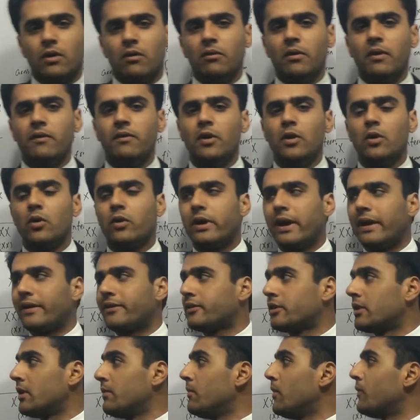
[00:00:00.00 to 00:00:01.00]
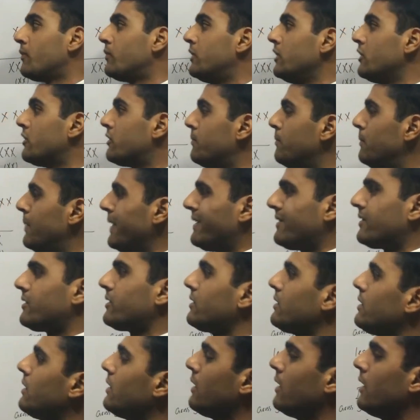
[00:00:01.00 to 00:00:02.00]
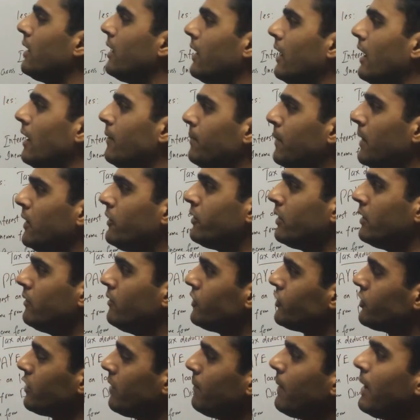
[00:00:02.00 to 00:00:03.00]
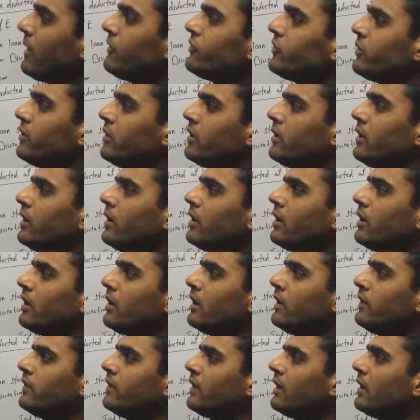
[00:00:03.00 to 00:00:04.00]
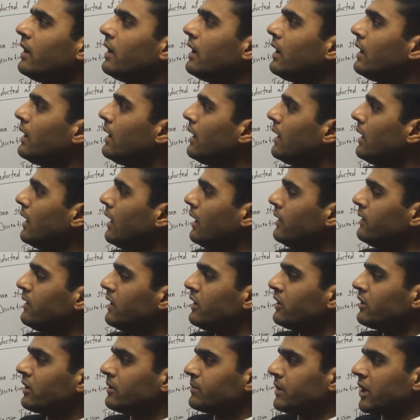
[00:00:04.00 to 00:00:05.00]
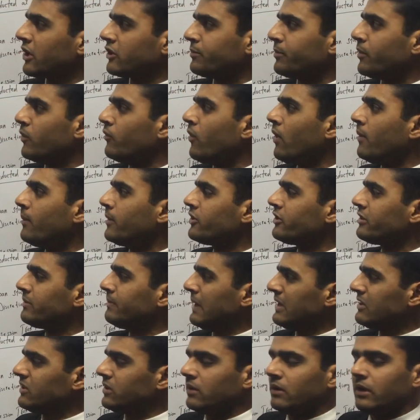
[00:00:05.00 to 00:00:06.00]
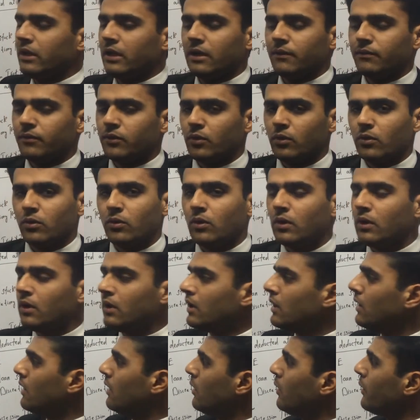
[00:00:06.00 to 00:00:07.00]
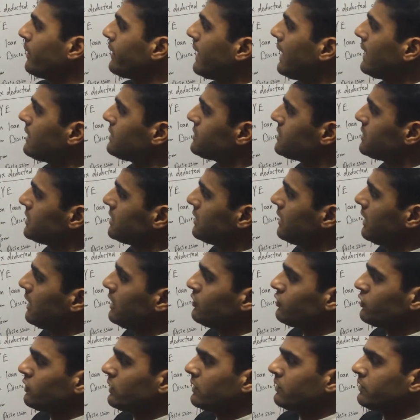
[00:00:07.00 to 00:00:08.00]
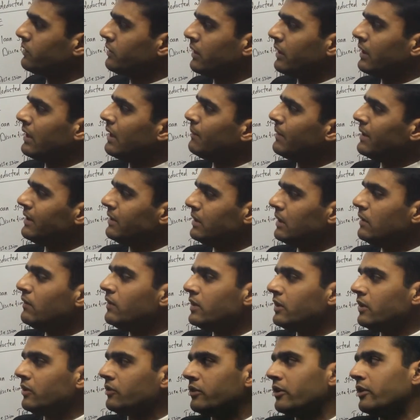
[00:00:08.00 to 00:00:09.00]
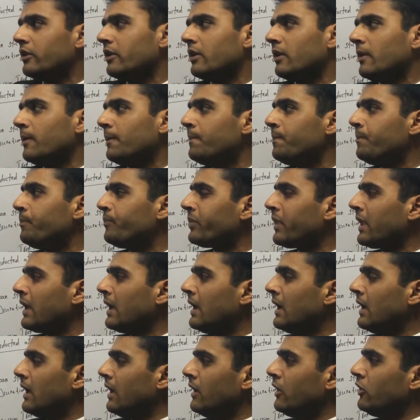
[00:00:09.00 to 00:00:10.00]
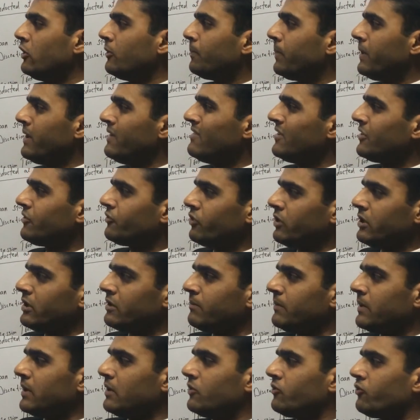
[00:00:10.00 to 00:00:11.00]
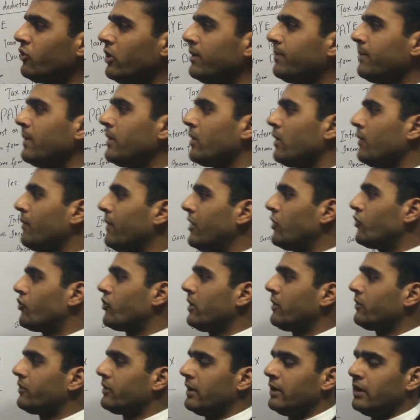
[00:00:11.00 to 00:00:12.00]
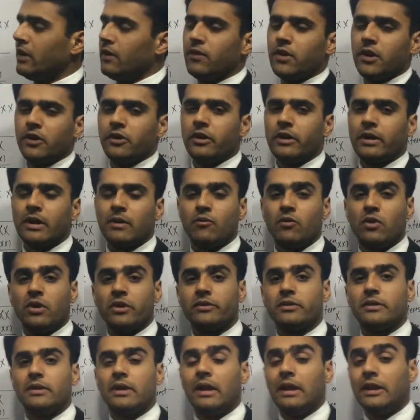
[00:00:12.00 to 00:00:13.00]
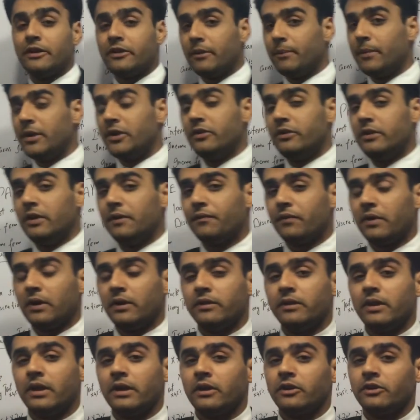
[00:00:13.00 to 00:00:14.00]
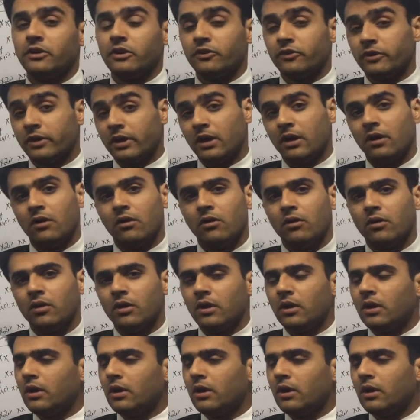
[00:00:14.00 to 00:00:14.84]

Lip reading: we will look at some of these bits and pieces which are mentioned in the income tax pro forma, especially if you look at interest income and dividends income. Now, the previous treatment of interest and dividend income was a little bit different than it is now.